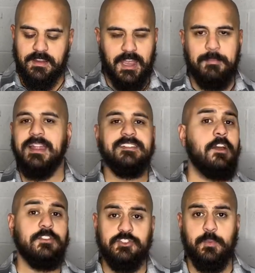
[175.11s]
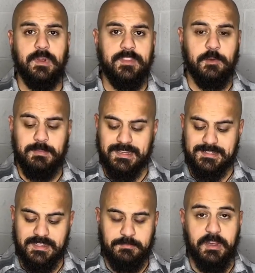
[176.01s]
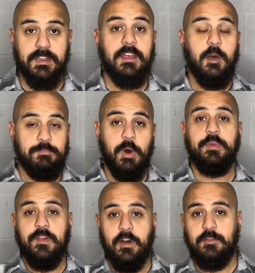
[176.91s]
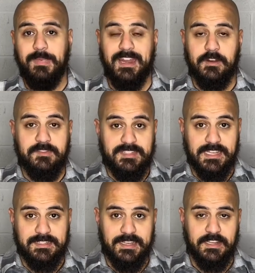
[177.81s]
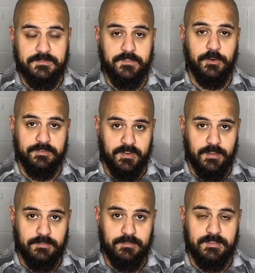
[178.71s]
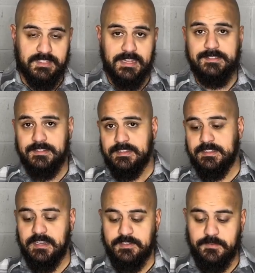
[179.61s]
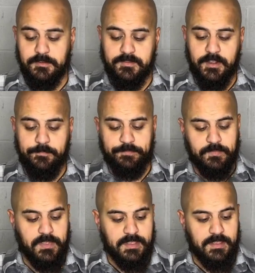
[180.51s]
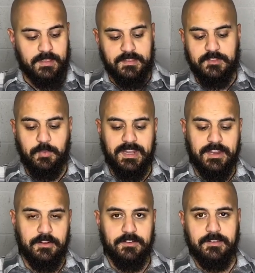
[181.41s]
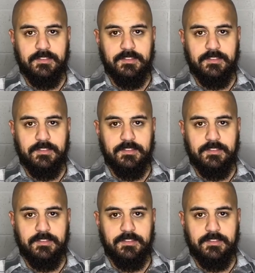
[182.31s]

I'm not entirely sure what their mix is, but both are made of six X fur felt, Stetson six X fur felt. This one here,